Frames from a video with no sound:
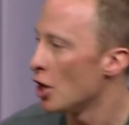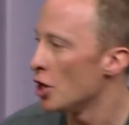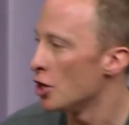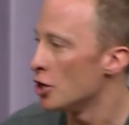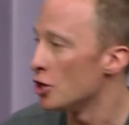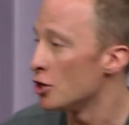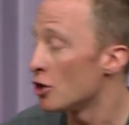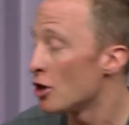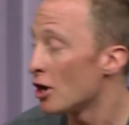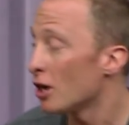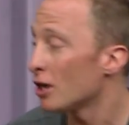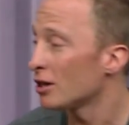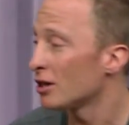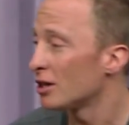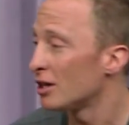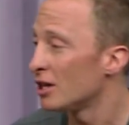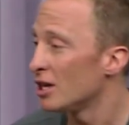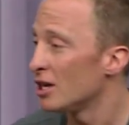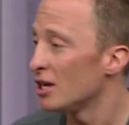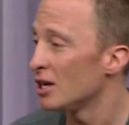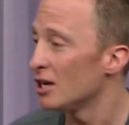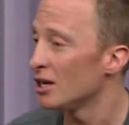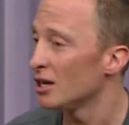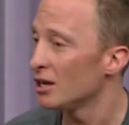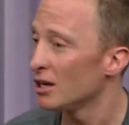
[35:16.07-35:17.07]
You got
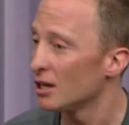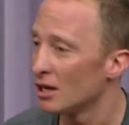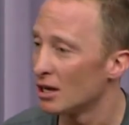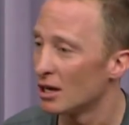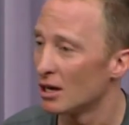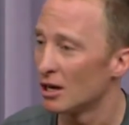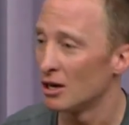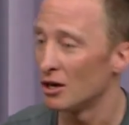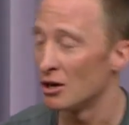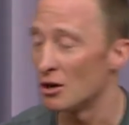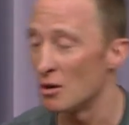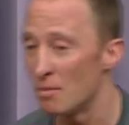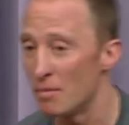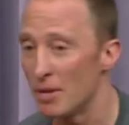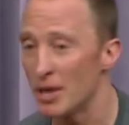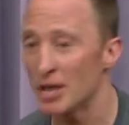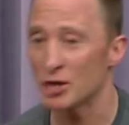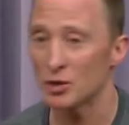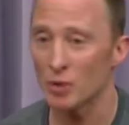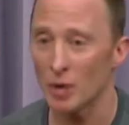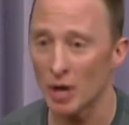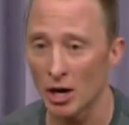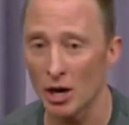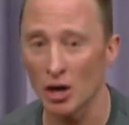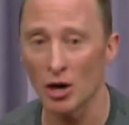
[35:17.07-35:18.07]
the big
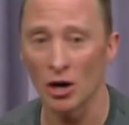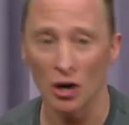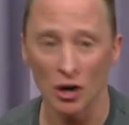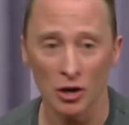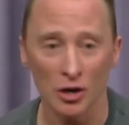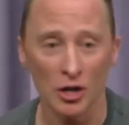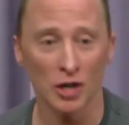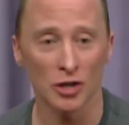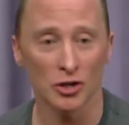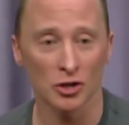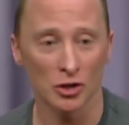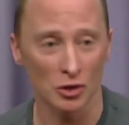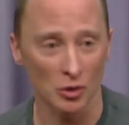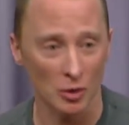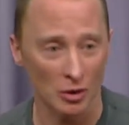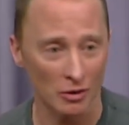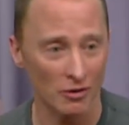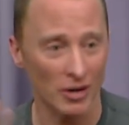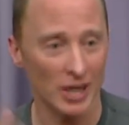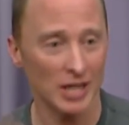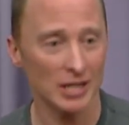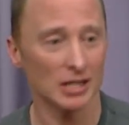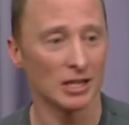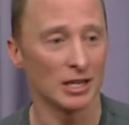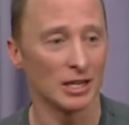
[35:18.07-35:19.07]
swinging cojones who
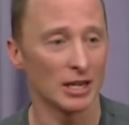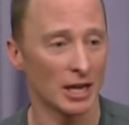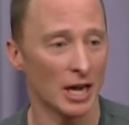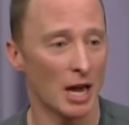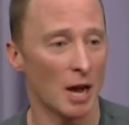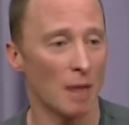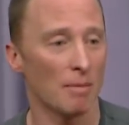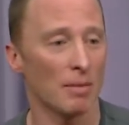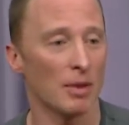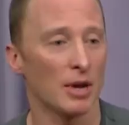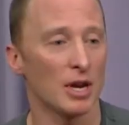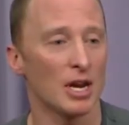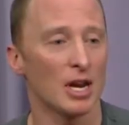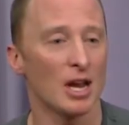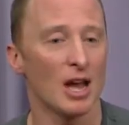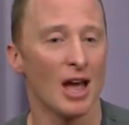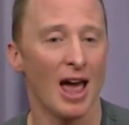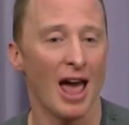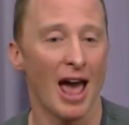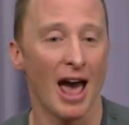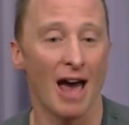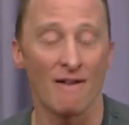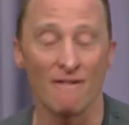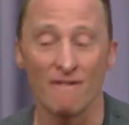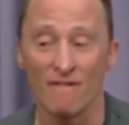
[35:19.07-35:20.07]
invest in a company,
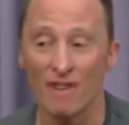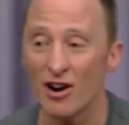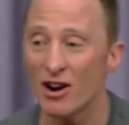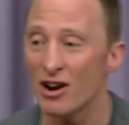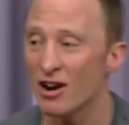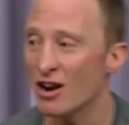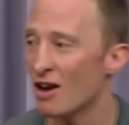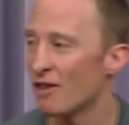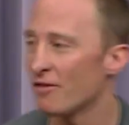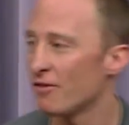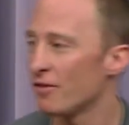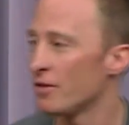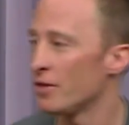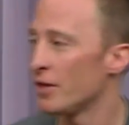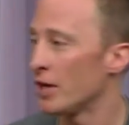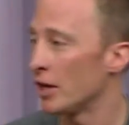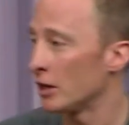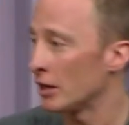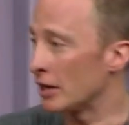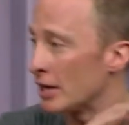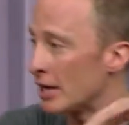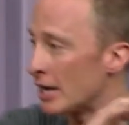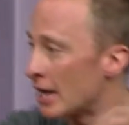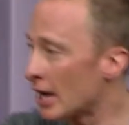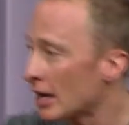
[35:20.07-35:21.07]
and very often
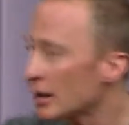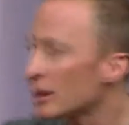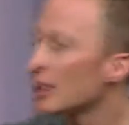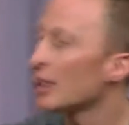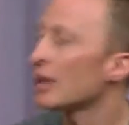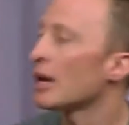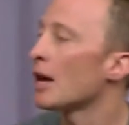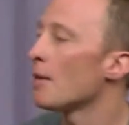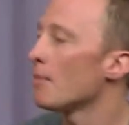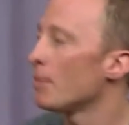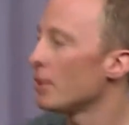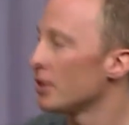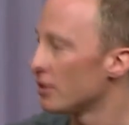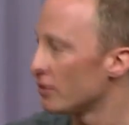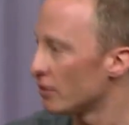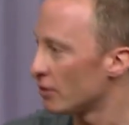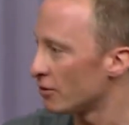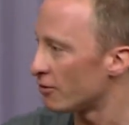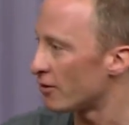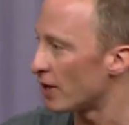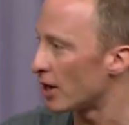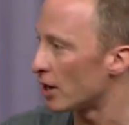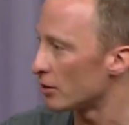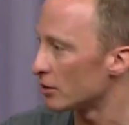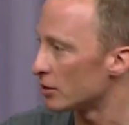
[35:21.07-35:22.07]
they'll gut the company of the
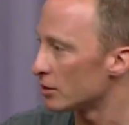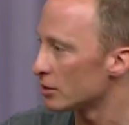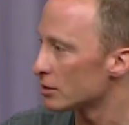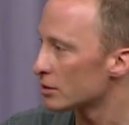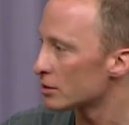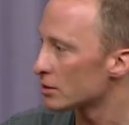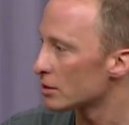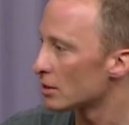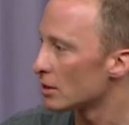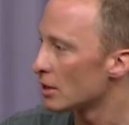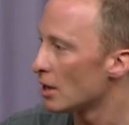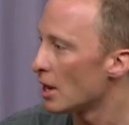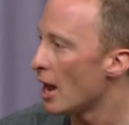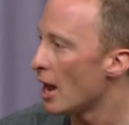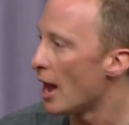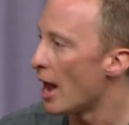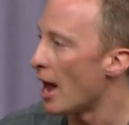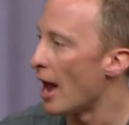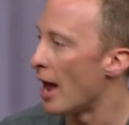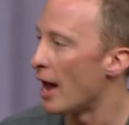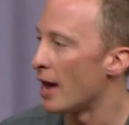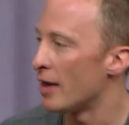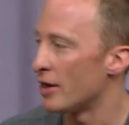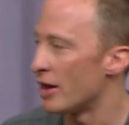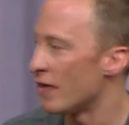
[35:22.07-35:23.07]
founders,
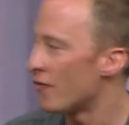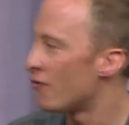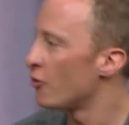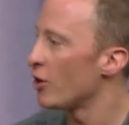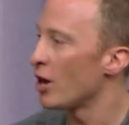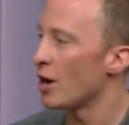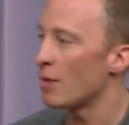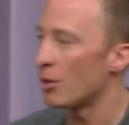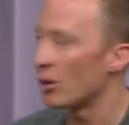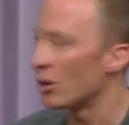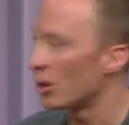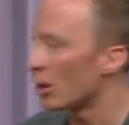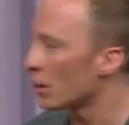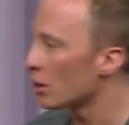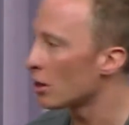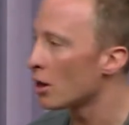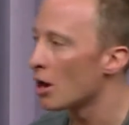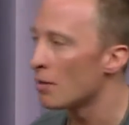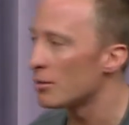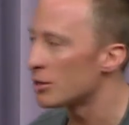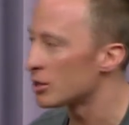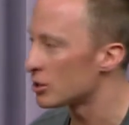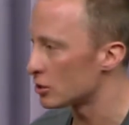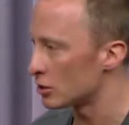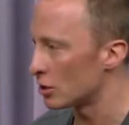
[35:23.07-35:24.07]
and they free up a lot of
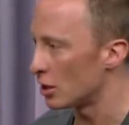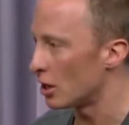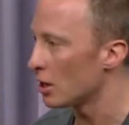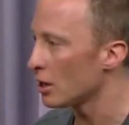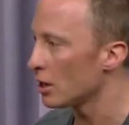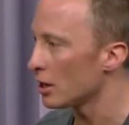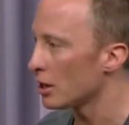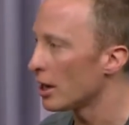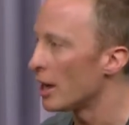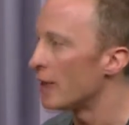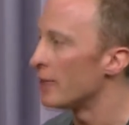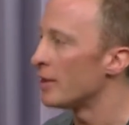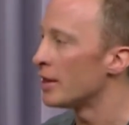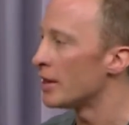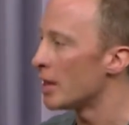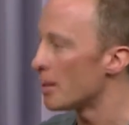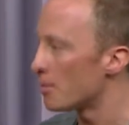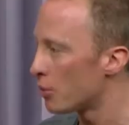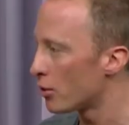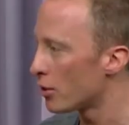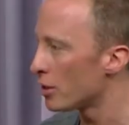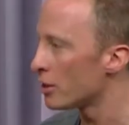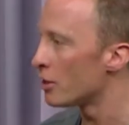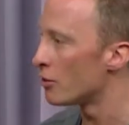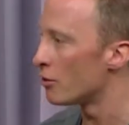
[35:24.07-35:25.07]
common stock, and then they
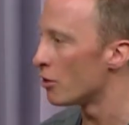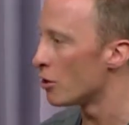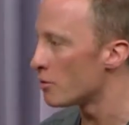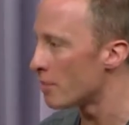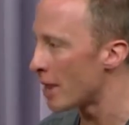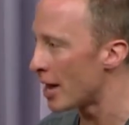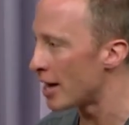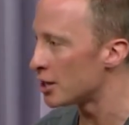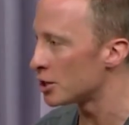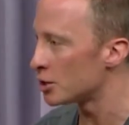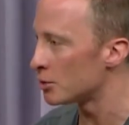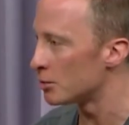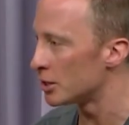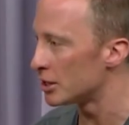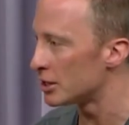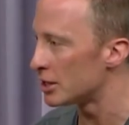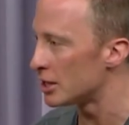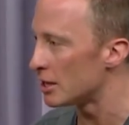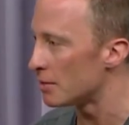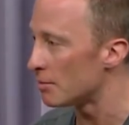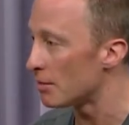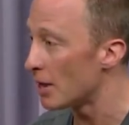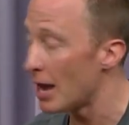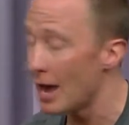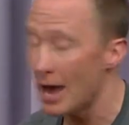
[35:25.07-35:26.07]
put in their own management
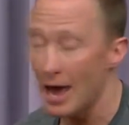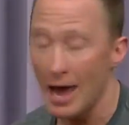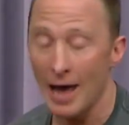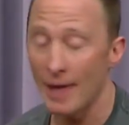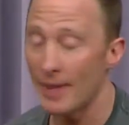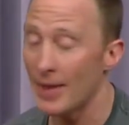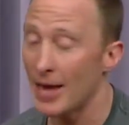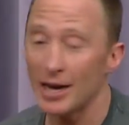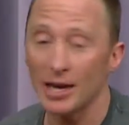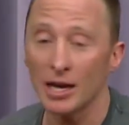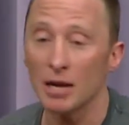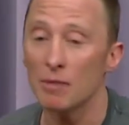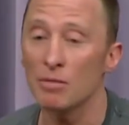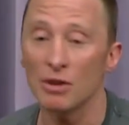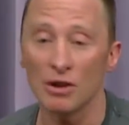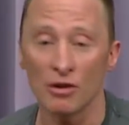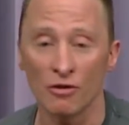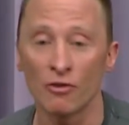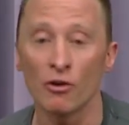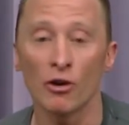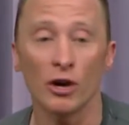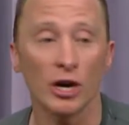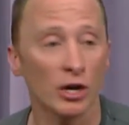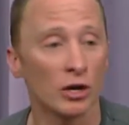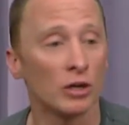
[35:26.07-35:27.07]
team. And that can be a
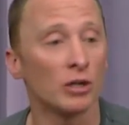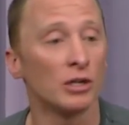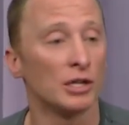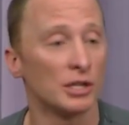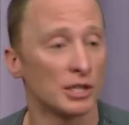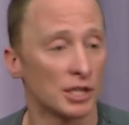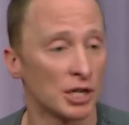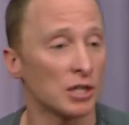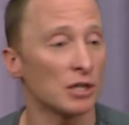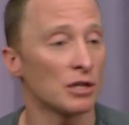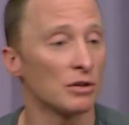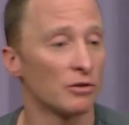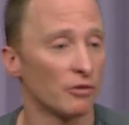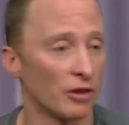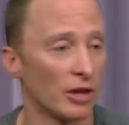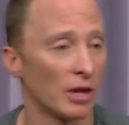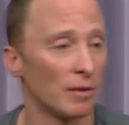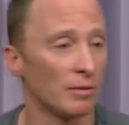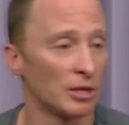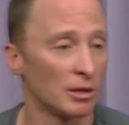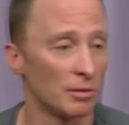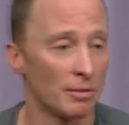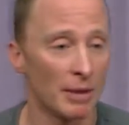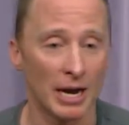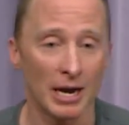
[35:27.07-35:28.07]
very good decision for them
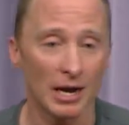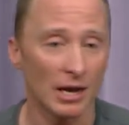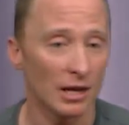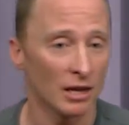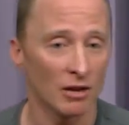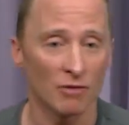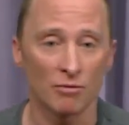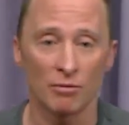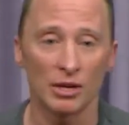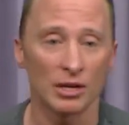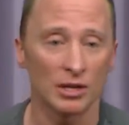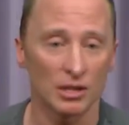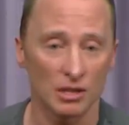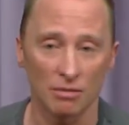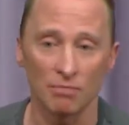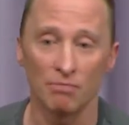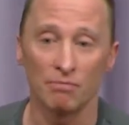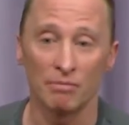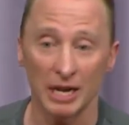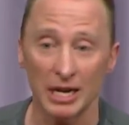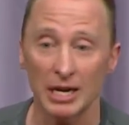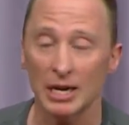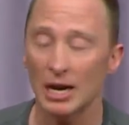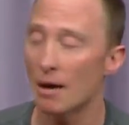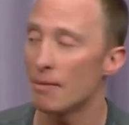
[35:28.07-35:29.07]
to make, and there have been some
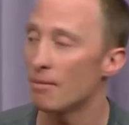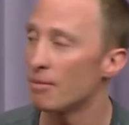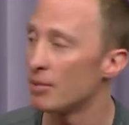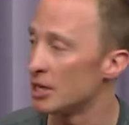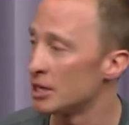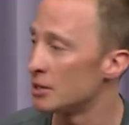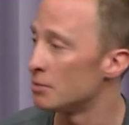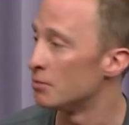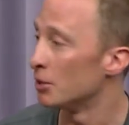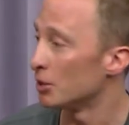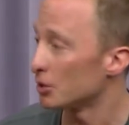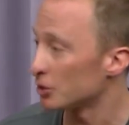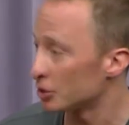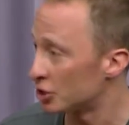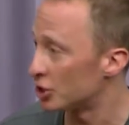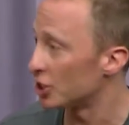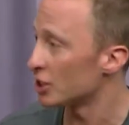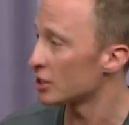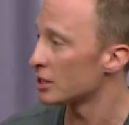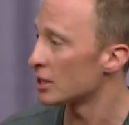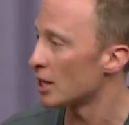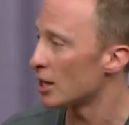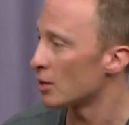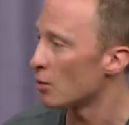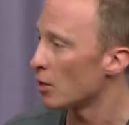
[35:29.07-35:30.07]
big companies built
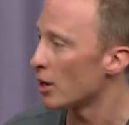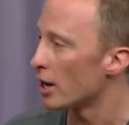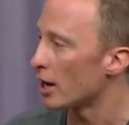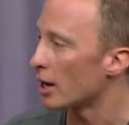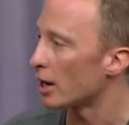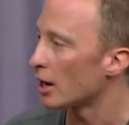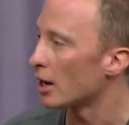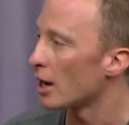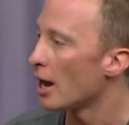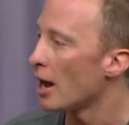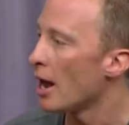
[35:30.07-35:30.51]
just that way.